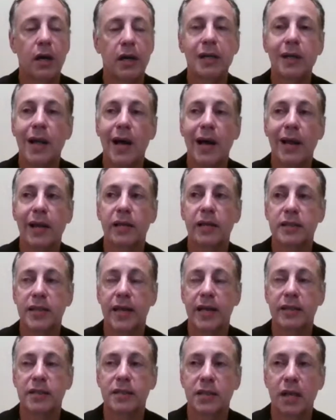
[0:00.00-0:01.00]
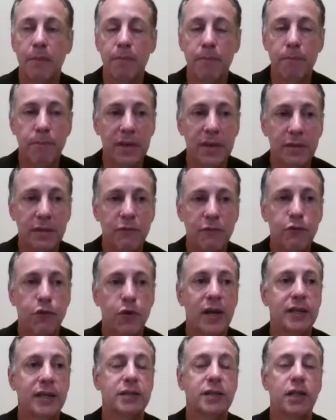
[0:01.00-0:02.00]
clients and some
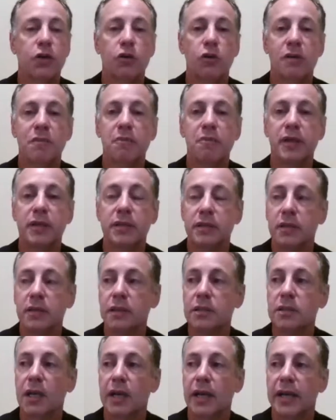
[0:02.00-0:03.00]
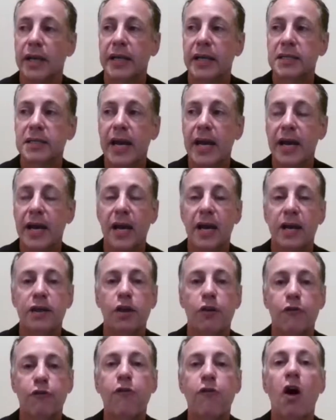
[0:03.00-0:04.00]
friends that are in business, is that
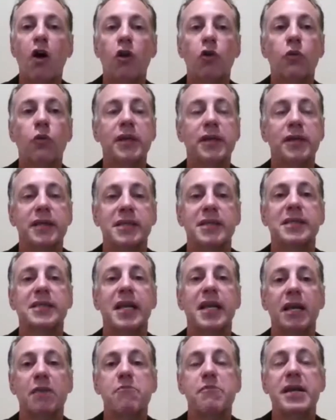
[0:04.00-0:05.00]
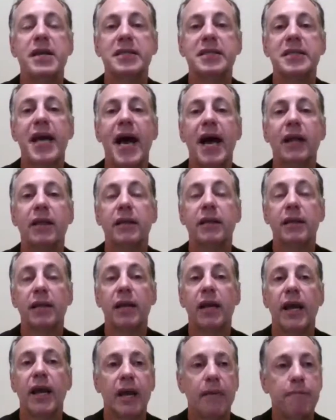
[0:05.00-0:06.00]
they're following this same mentality.
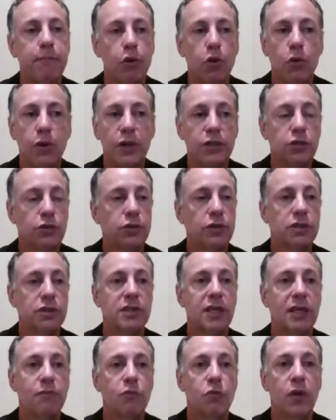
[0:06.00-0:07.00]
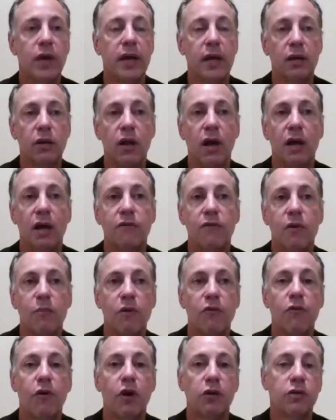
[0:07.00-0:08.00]
Employees are the same way. A lot of them are
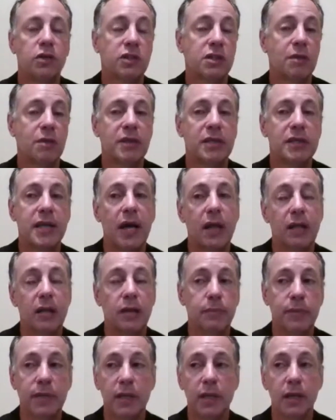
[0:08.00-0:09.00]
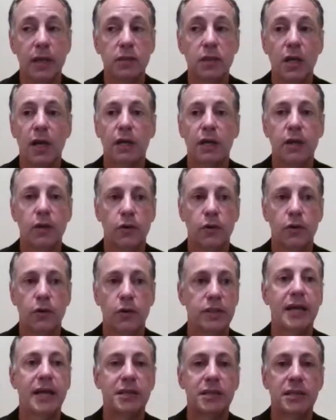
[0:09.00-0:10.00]
following the same mentality because there
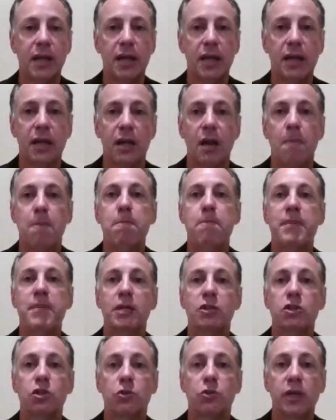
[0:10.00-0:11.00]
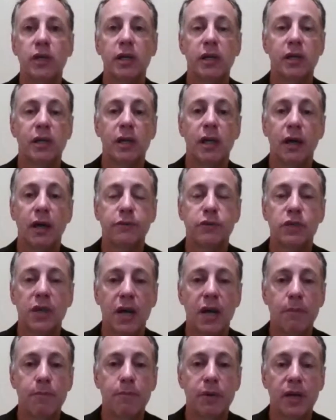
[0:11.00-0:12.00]
is that saying, misery loves
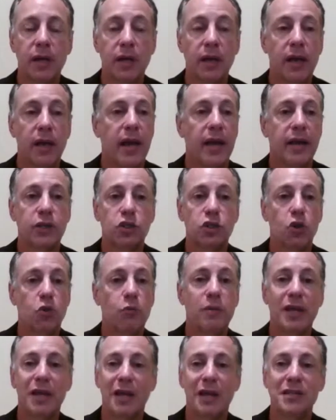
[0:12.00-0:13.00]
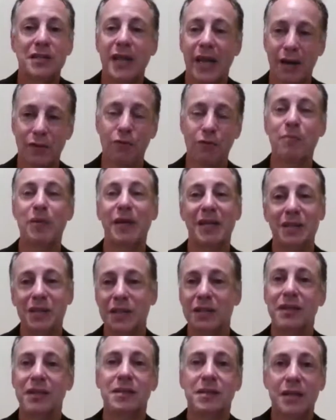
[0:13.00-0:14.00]
company. And so because
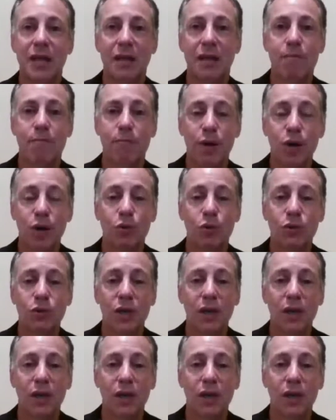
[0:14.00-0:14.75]
everybody's in the same boat